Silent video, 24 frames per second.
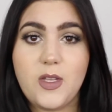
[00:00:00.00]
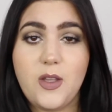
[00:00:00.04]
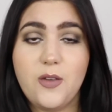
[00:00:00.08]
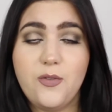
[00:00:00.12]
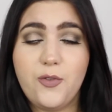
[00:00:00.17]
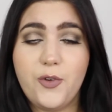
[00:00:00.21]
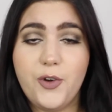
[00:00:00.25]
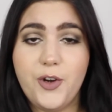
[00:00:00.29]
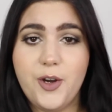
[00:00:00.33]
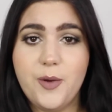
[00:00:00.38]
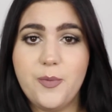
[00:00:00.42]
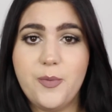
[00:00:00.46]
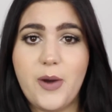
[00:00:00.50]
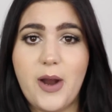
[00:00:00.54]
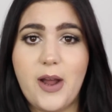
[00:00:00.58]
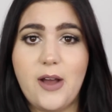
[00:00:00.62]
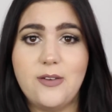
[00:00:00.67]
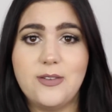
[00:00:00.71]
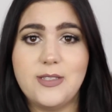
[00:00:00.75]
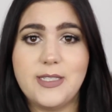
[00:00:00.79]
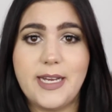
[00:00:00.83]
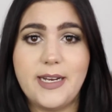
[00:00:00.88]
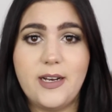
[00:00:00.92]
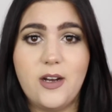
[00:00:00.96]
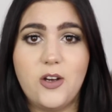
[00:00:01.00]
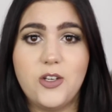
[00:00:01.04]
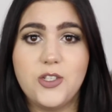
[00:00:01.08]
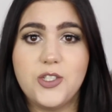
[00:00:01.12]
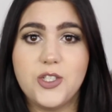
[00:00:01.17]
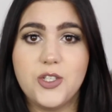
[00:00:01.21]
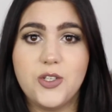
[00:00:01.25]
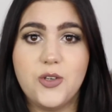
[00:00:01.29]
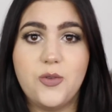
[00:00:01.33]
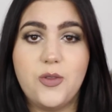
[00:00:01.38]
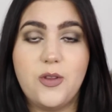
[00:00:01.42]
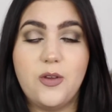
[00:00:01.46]
for your brows. And
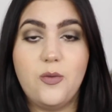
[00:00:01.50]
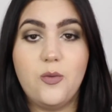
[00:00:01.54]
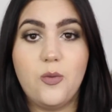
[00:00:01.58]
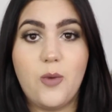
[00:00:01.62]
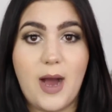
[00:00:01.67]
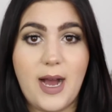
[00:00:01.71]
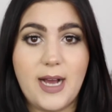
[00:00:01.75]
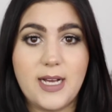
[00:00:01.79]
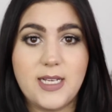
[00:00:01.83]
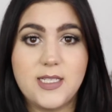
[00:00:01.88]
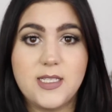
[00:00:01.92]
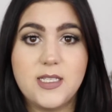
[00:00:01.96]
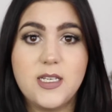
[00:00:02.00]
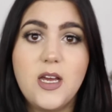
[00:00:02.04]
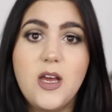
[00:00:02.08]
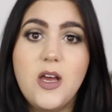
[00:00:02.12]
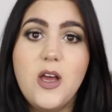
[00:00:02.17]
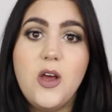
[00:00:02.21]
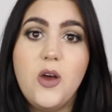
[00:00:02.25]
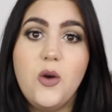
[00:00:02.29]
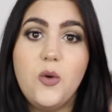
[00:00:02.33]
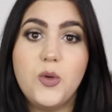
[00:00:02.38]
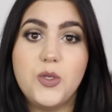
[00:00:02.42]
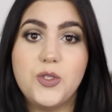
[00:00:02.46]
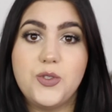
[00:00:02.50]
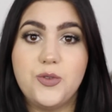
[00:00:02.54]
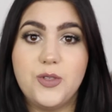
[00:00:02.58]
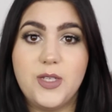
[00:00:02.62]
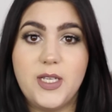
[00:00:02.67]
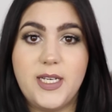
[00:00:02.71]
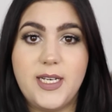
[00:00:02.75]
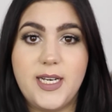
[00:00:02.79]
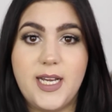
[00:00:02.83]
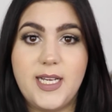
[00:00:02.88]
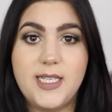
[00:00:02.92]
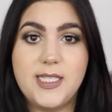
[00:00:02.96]
also the wax was
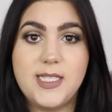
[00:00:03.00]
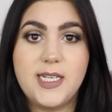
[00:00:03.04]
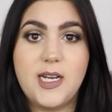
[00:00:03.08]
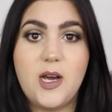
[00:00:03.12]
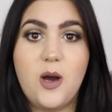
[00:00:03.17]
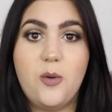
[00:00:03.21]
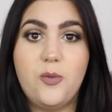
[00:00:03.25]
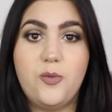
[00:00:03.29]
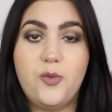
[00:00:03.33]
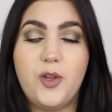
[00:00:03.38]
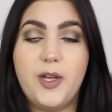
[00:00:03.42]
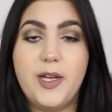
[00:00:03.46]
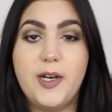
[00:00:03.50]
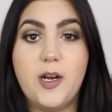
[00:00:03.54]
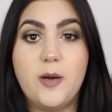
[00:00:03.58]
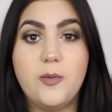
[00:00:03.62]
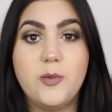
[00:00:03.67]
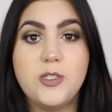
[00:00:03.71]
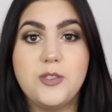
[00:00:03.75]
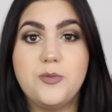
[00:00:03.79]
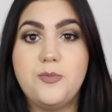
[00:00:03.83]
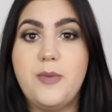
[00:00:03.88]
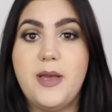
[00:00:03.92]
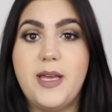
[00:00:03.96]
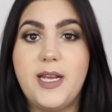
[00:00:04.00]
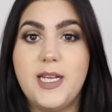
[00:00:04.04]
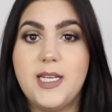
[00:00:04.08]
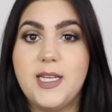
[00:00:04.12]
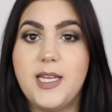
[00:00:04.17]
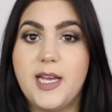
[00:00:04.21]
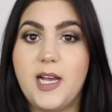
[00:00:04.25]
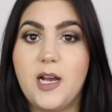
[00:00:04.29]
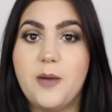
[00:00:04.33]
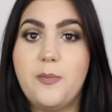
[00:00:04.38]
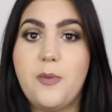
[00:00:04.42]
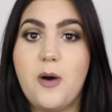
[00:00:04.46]
really nice and helpful and almost made it
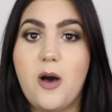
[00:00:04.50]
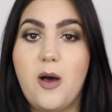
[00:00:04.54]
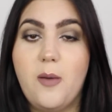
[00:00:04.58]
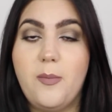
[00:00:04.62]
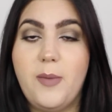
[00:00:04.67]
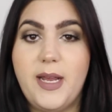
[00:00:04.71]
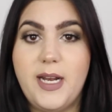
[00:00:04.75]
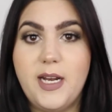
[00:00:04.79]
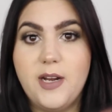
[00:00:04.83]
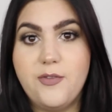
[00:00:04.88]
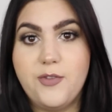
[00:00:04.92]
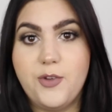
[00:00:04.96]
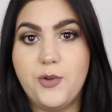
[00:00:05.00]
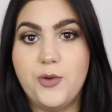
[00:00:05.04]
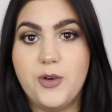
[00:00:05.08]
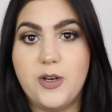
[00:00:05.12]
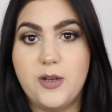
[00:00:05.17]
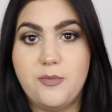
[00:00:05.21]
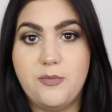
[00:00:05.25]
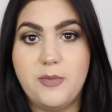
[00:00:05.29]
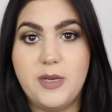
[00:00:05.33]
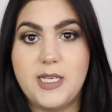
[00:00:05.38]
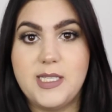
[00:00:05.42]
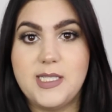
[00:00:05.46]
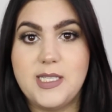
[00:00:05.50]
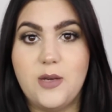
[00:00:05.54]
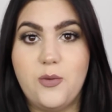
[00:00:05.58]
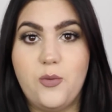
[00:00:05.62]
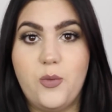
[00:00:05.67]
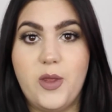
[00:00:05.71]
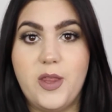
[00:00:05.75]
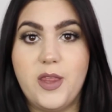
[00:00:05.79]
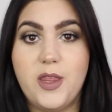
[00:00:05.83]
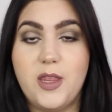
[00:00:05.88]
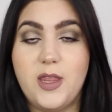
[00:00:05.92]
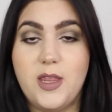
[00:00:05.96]
like a pomade if you were to mix it
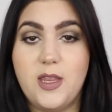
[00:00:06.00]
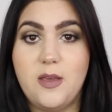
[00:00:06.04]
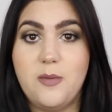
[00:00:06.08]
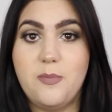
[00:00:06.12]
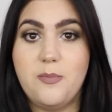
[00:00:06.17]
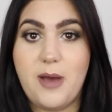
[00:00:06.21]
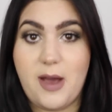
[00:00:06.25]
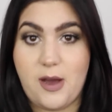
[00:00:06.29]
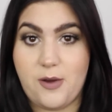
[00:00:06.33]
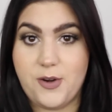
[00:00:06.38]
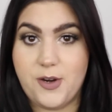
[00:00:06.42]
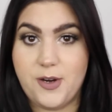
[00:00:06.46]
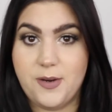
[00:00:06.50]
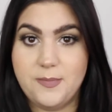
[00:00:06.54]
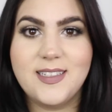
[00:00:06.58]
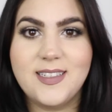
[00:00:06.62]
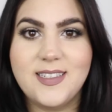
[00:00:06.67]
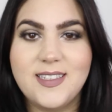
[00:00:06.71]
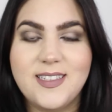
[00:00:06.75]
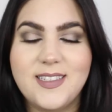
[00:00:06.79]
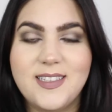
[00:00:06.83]
with the powder.